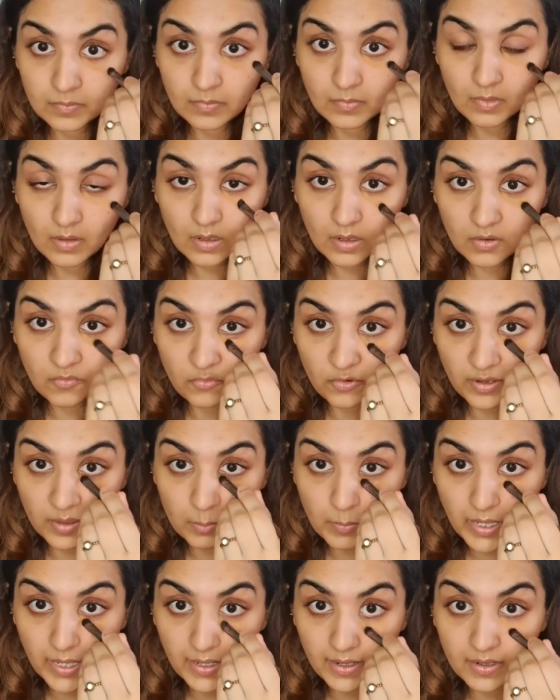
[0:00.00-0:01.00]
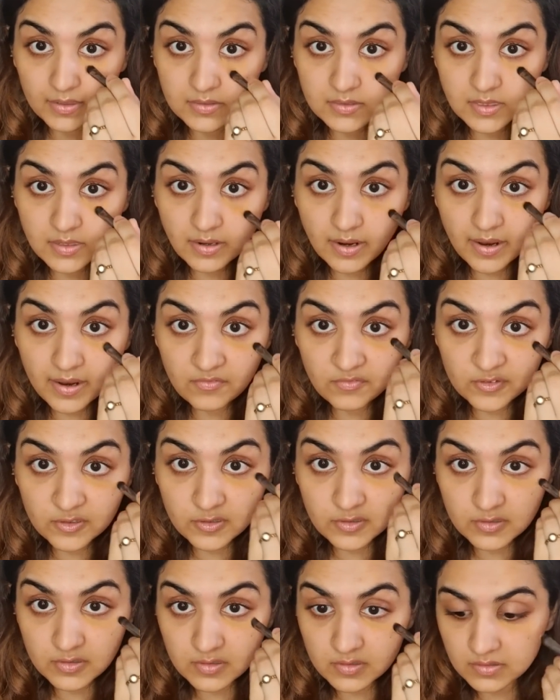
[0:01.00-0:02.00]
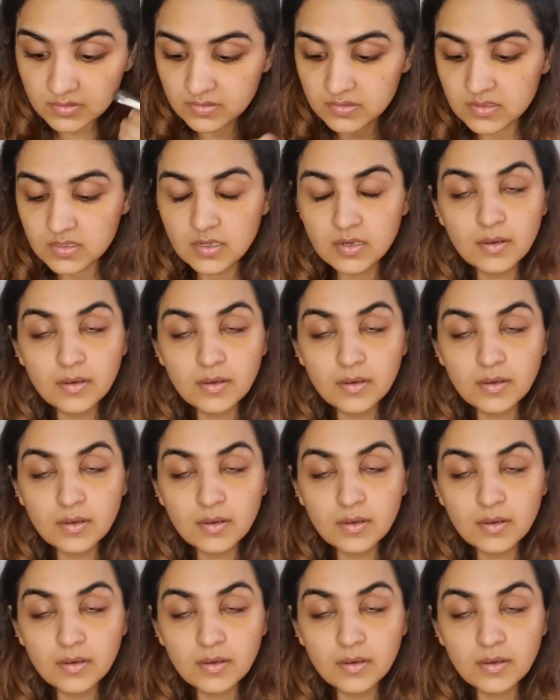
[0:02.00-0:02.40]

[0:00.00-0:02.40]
Covering my under eye first.